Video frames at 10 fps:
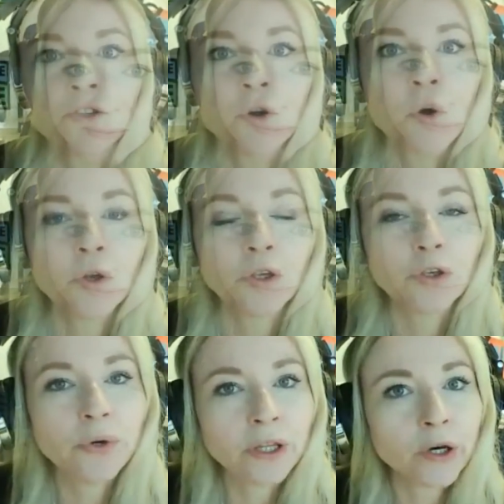so
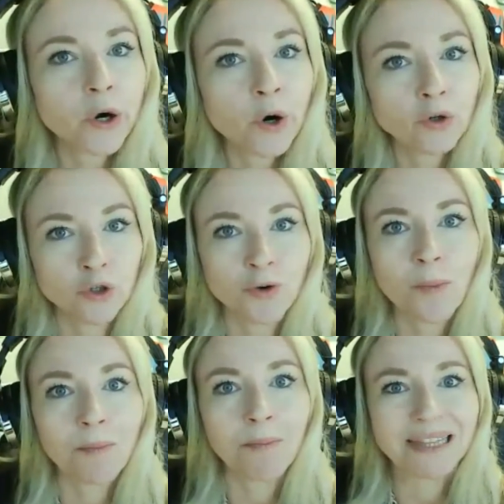you can go
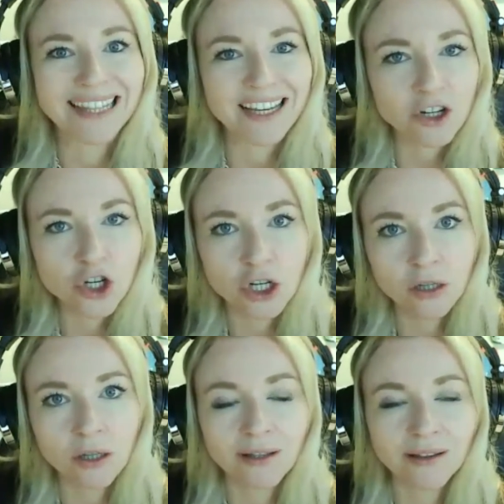to
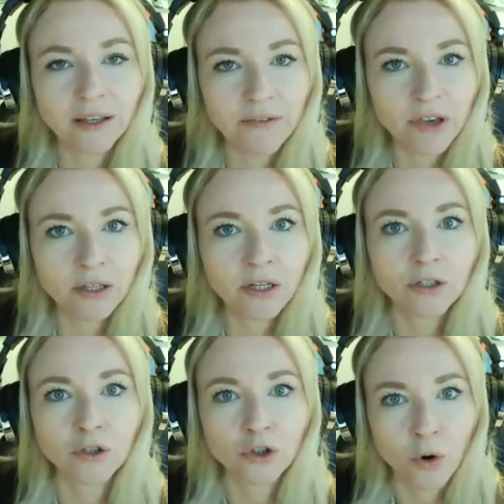potential
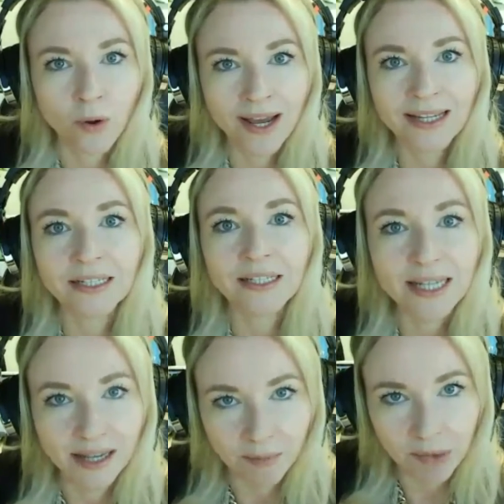living donor
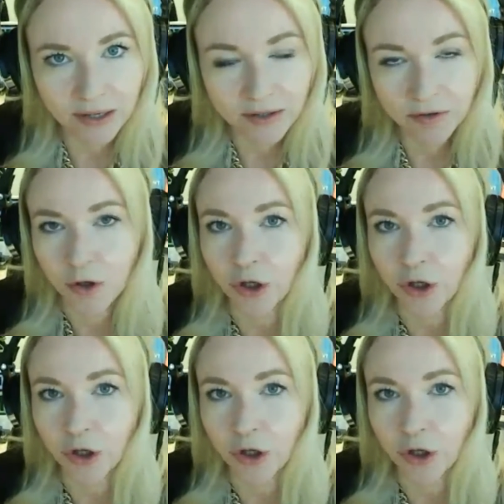database.